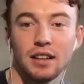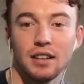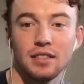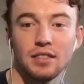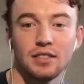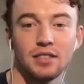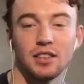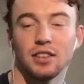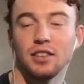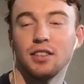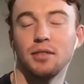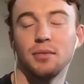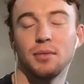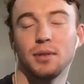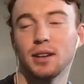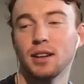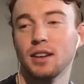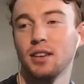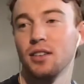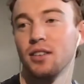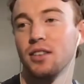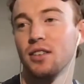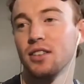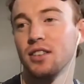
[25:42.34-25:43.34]
oh my
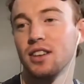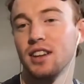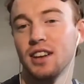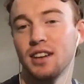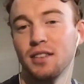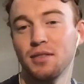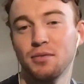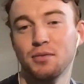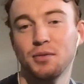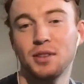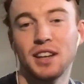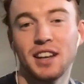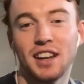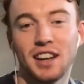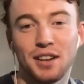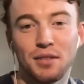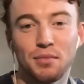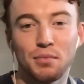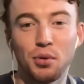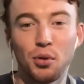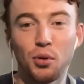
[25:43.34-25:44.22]
god, yeah, we get it.